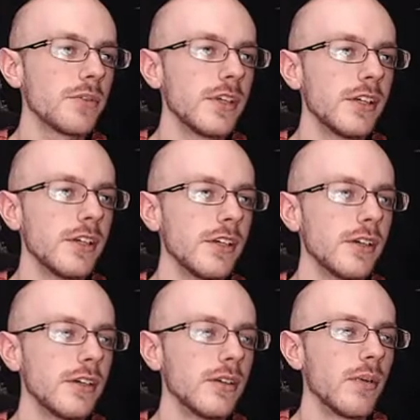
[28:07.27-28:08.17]
with me,
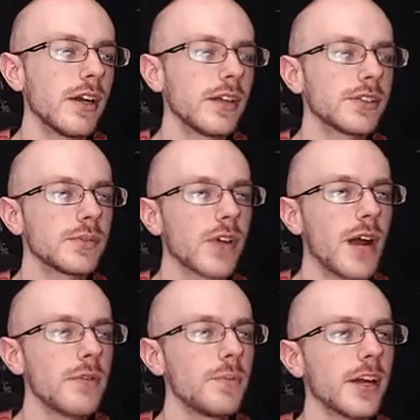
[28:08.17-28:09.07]
why not
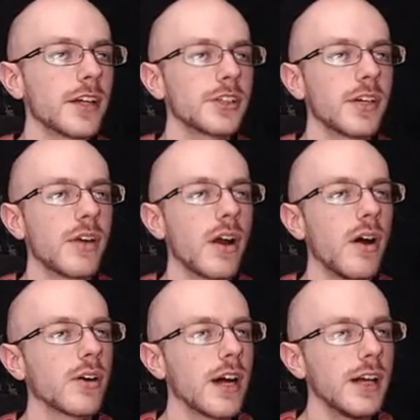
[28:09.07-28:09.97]
subscribe with me? I got you covered on
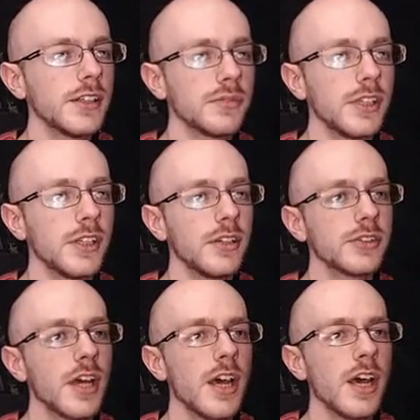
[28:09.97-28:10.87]
all kinds of
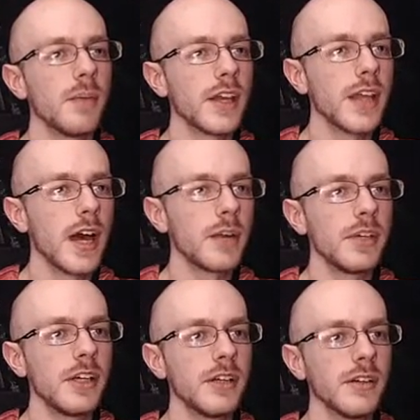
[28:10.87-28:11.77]
videos. And by that, I
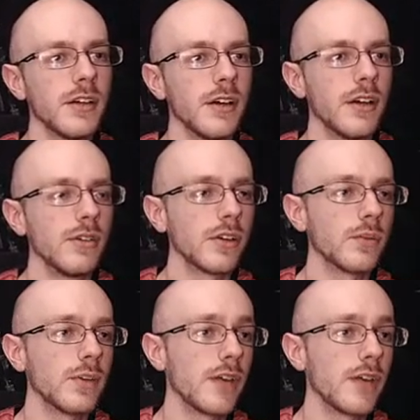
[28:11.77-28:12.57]
mean... Look, we